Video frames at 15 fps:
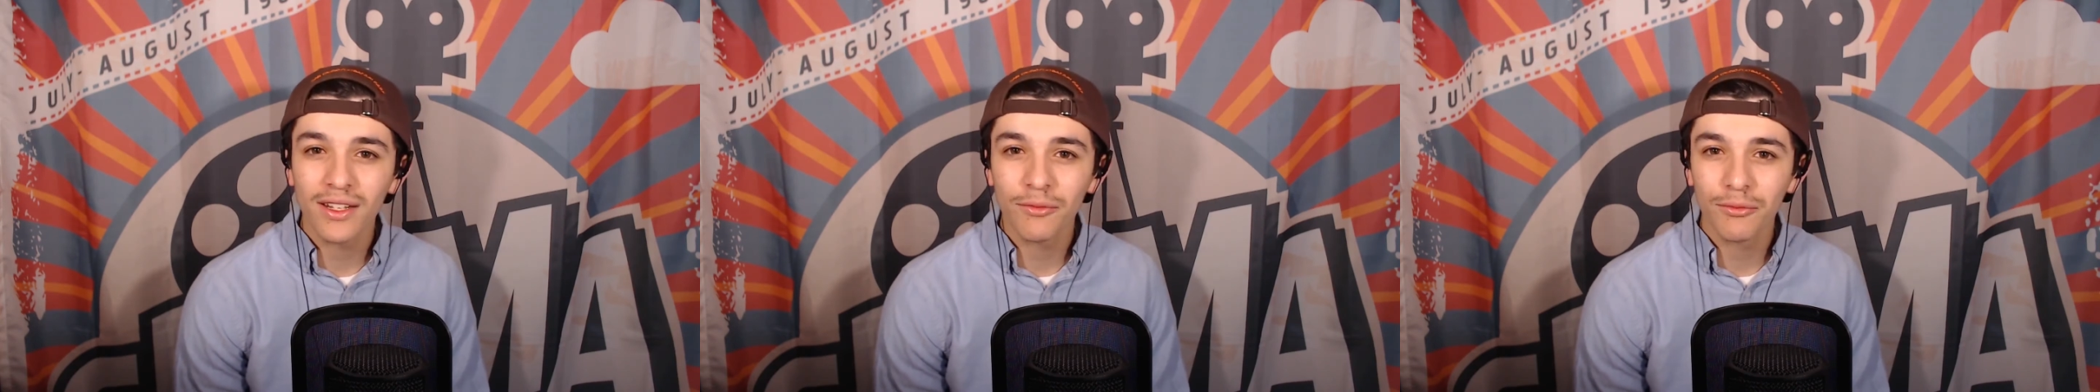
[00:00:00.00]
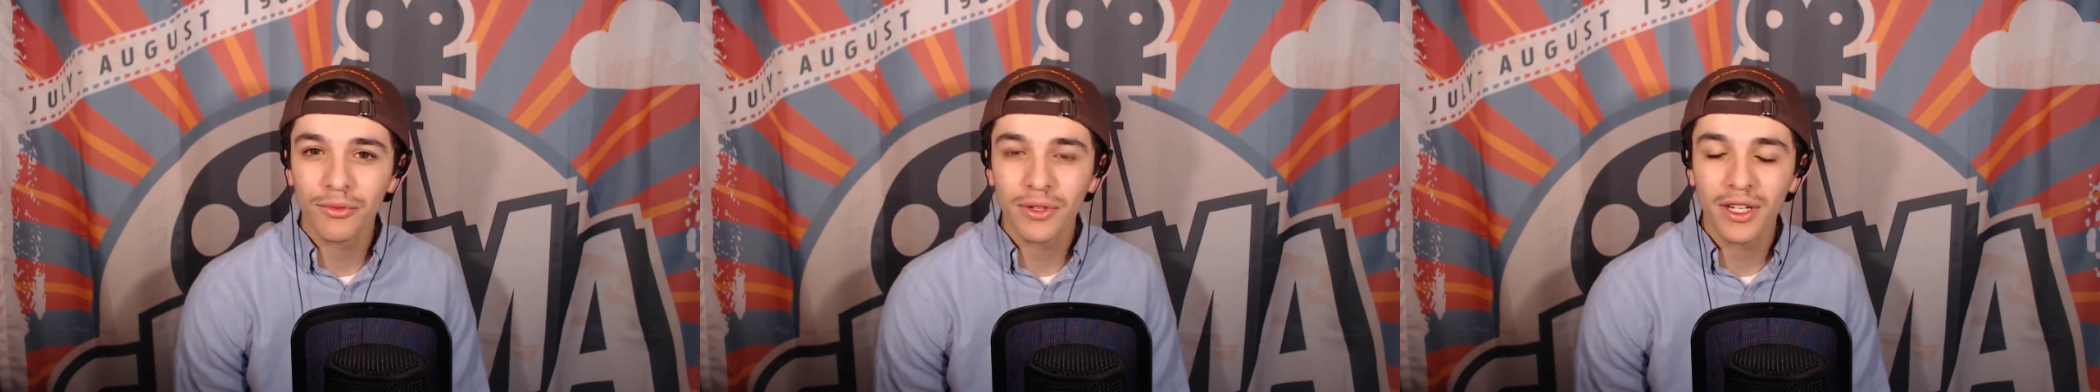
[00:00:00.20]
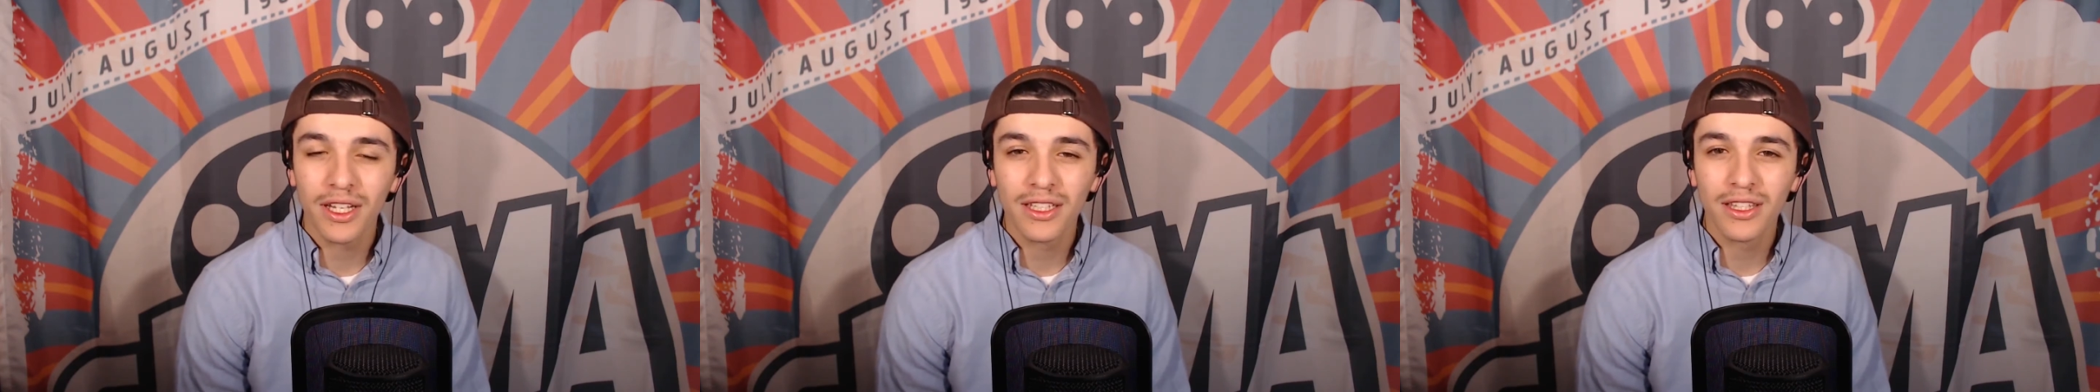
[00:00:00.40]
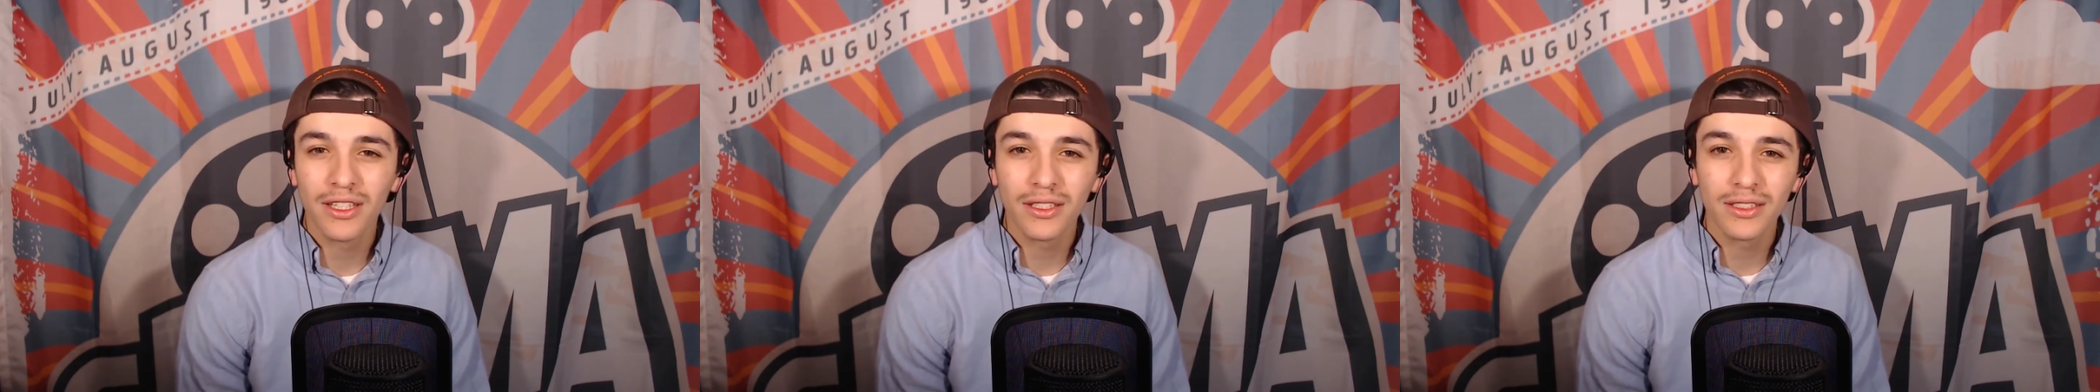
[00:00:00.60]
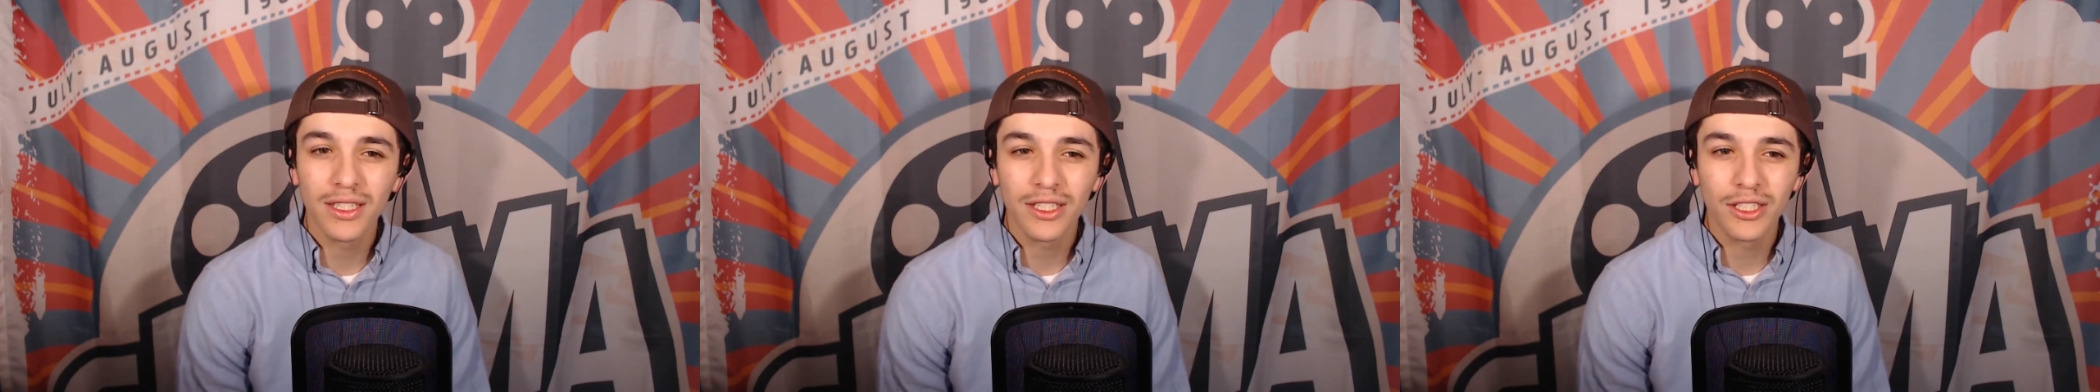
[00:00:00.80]
It looks
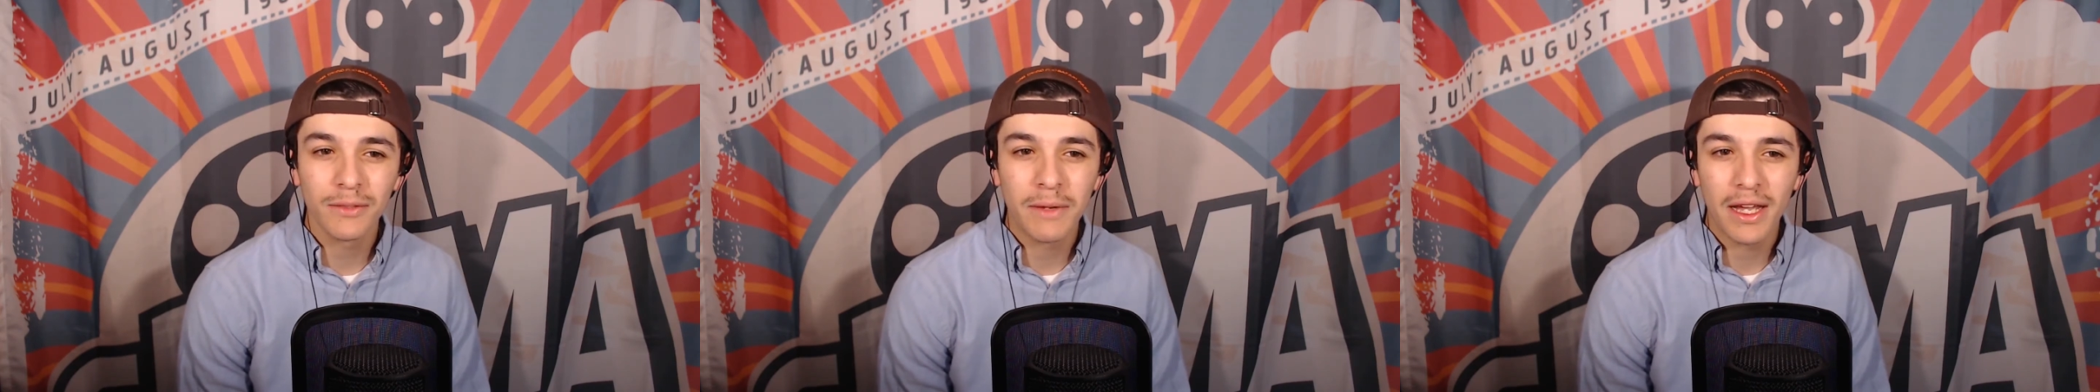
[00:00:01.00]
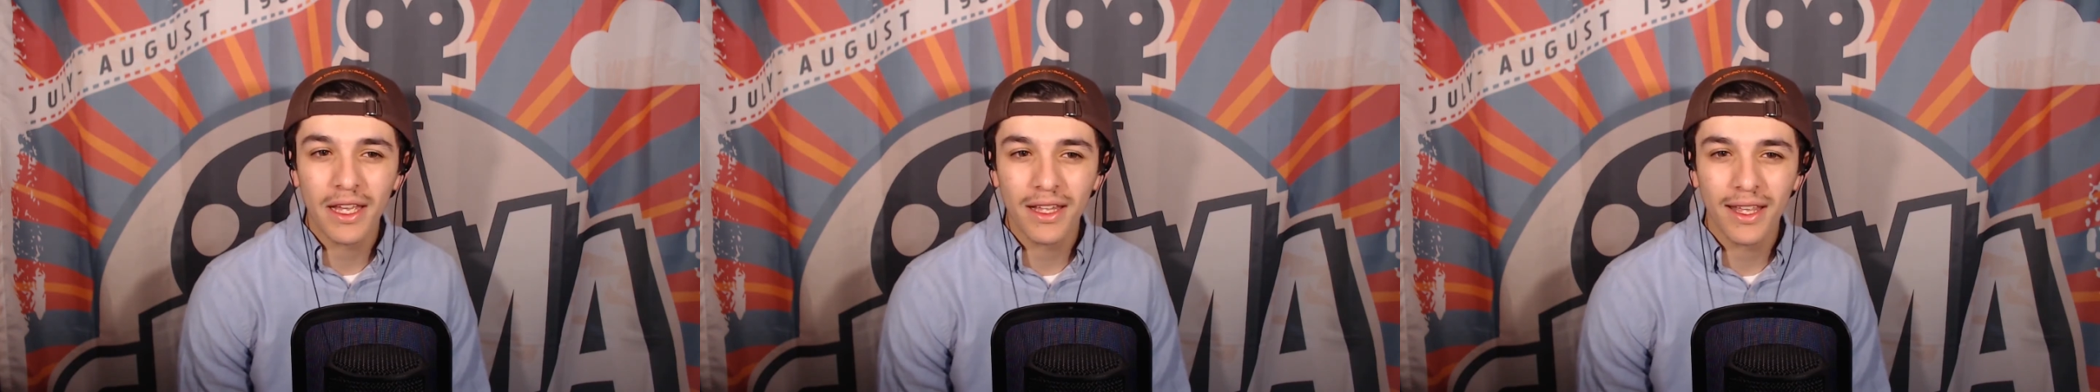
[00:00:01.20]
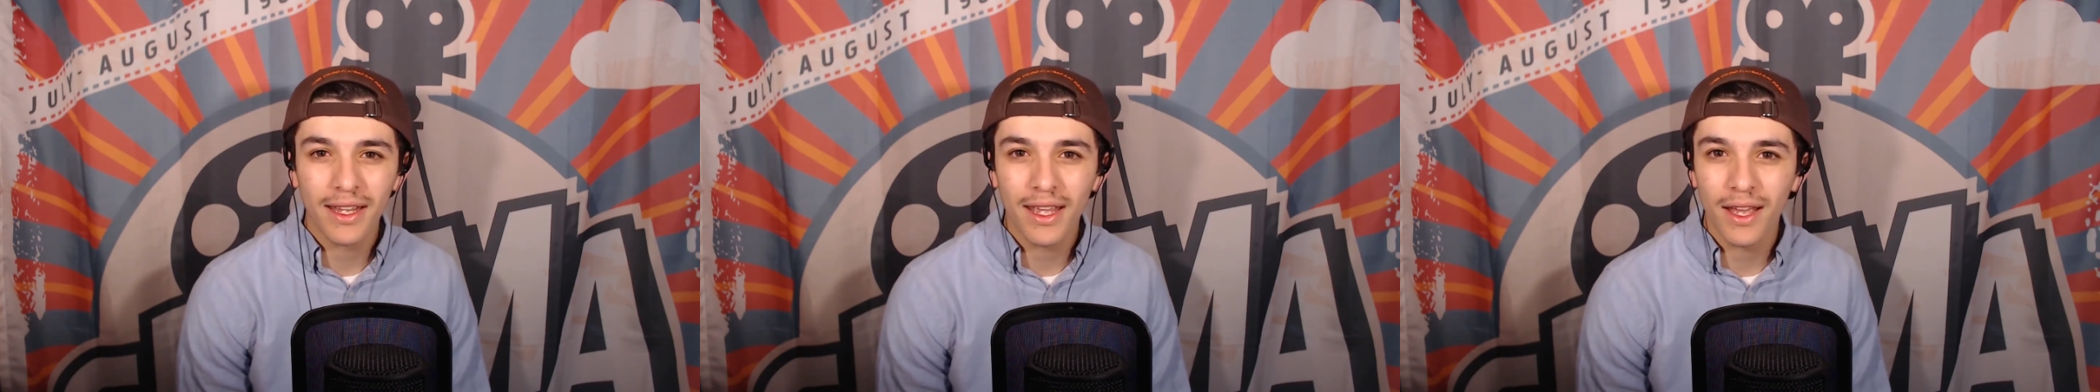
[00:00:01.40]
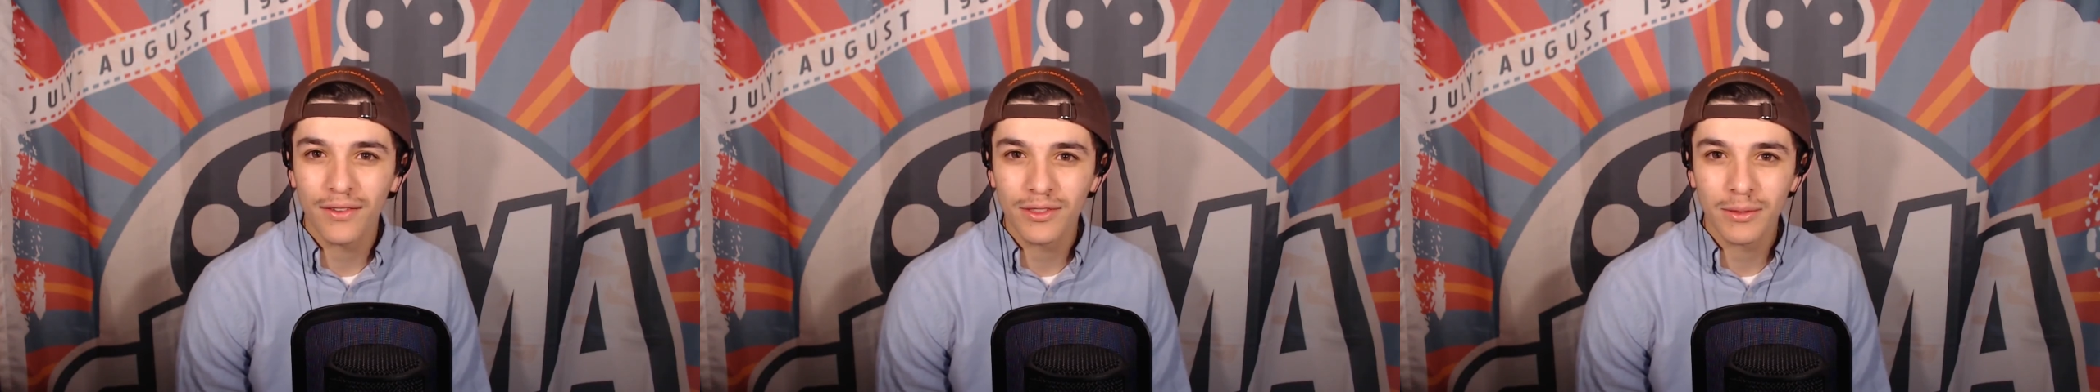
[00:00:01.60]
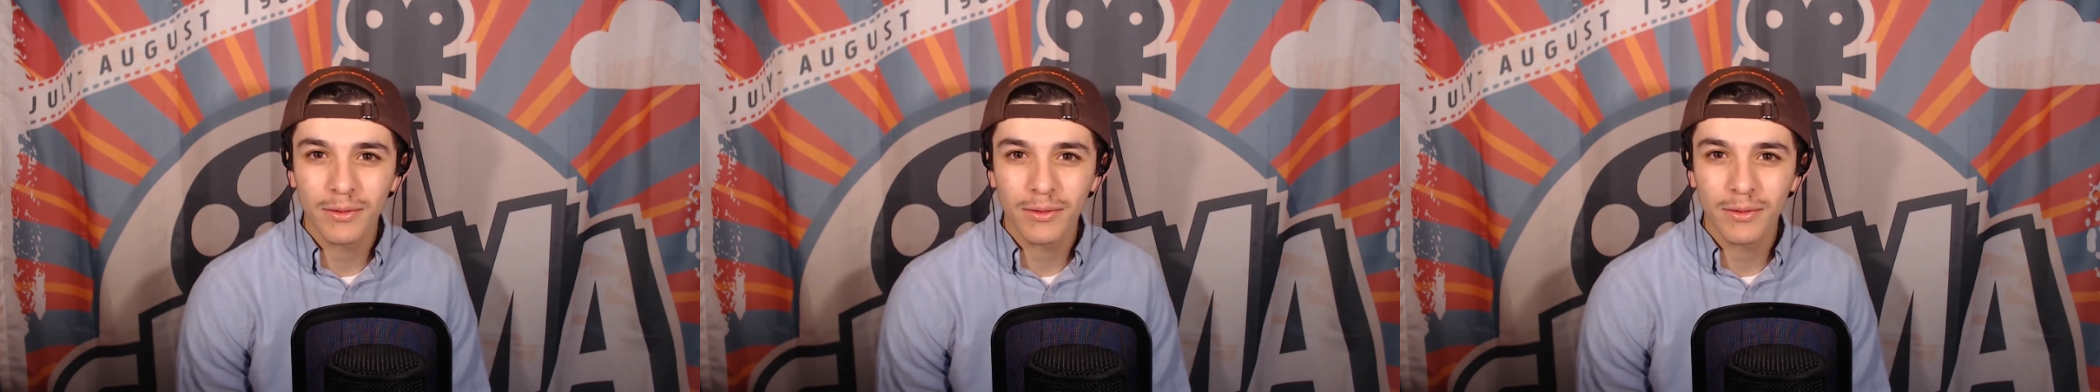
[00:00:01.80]
like she might like have some